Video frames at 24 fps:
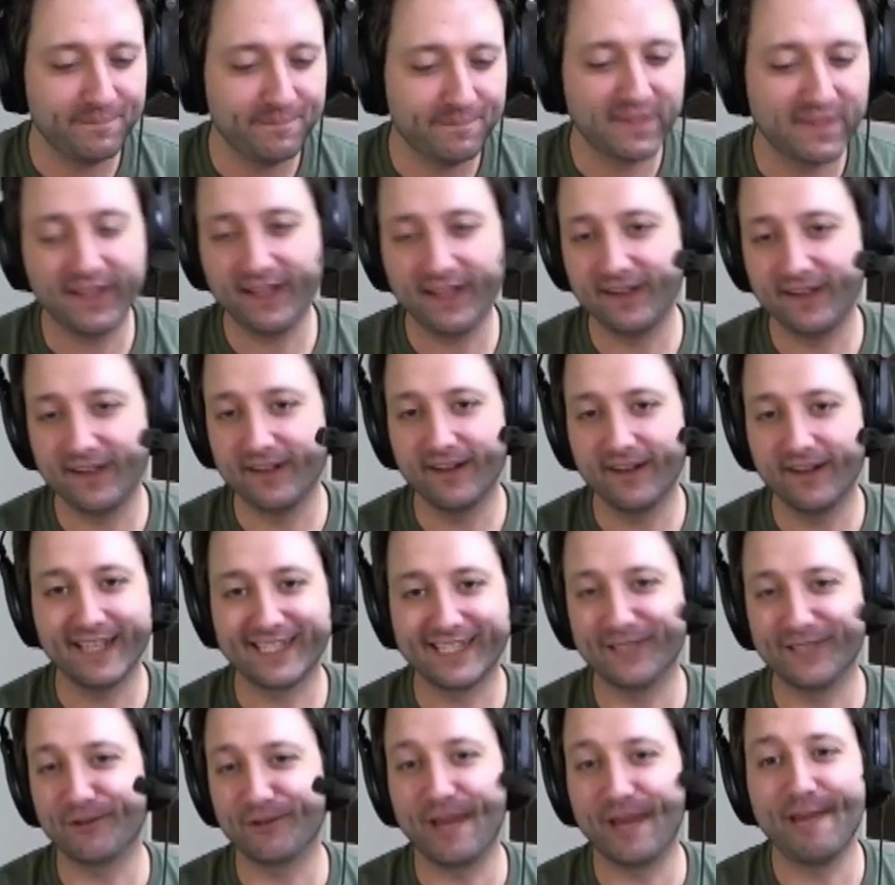then I
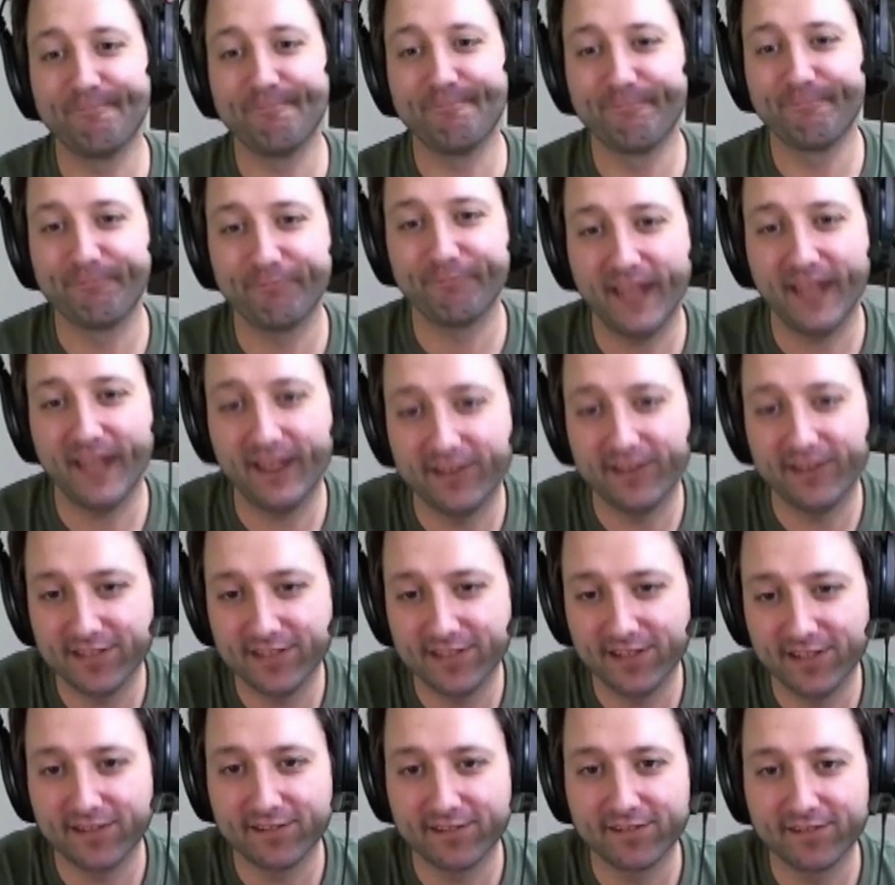still game, and
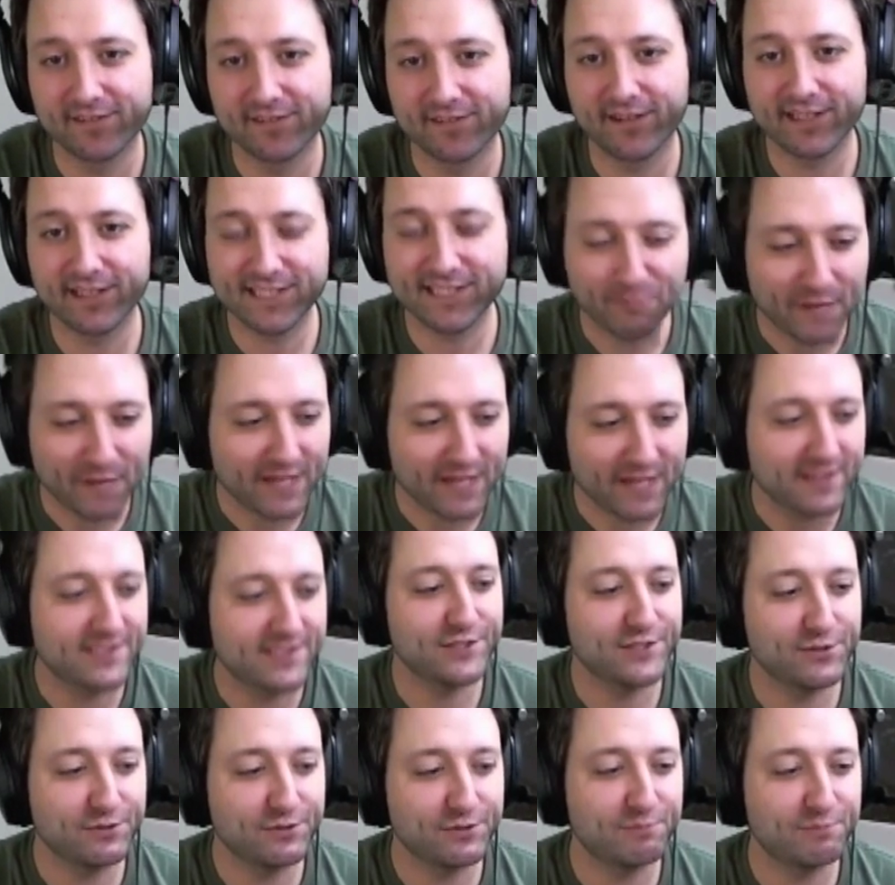I still manage to
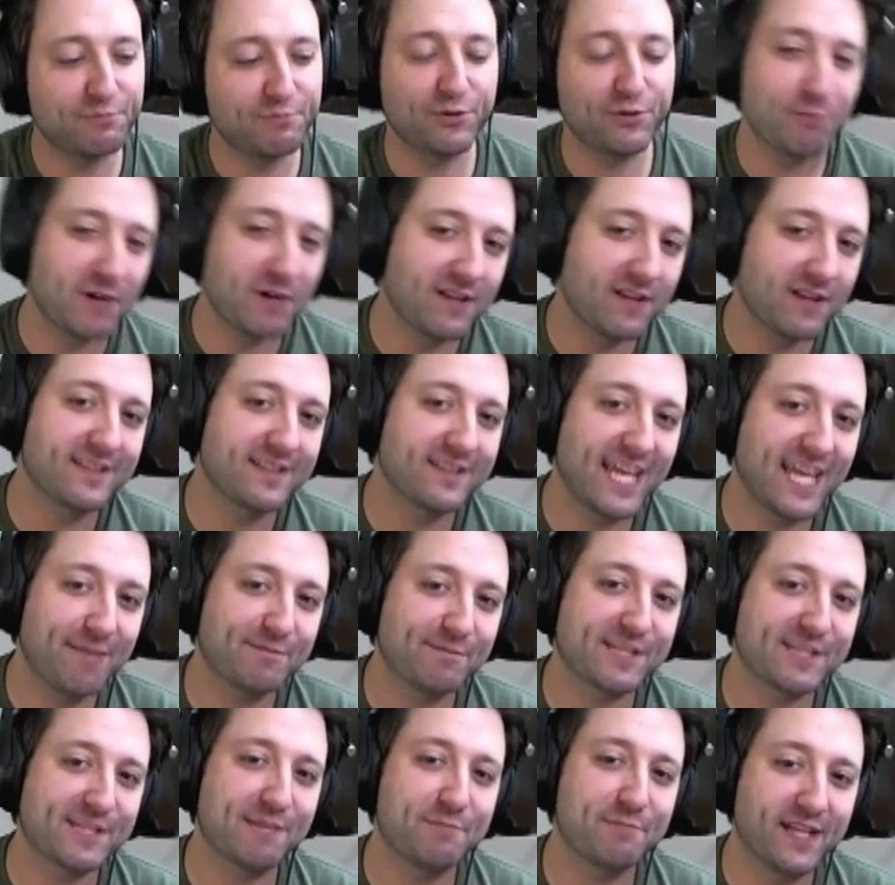do pretty well in the
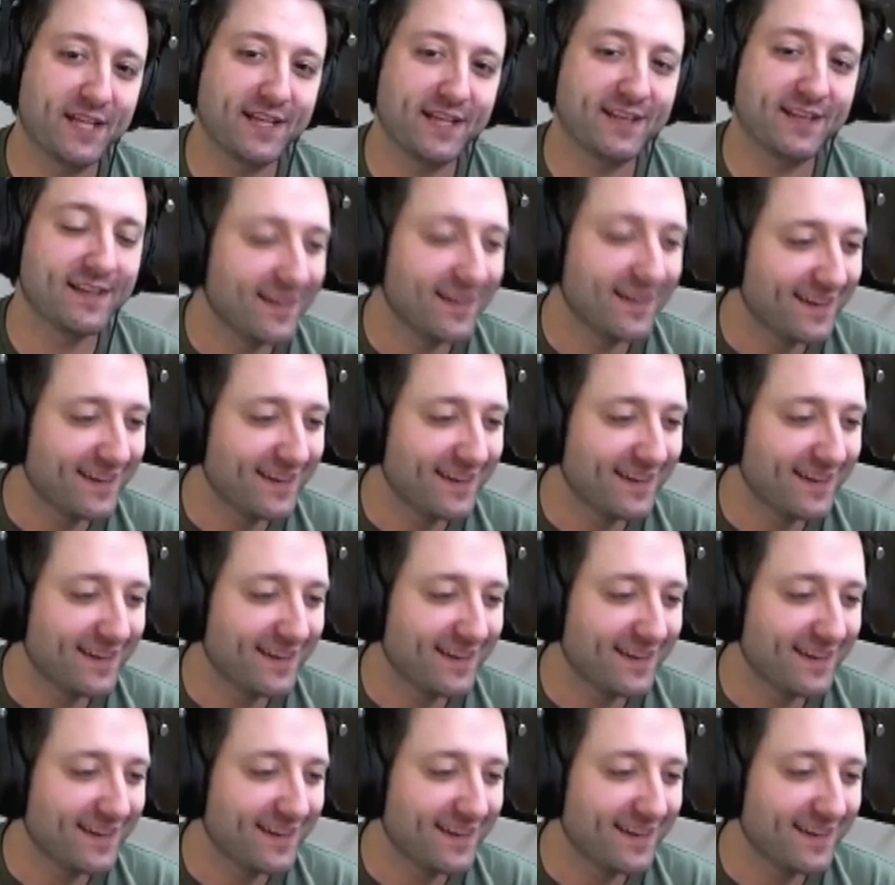games I play,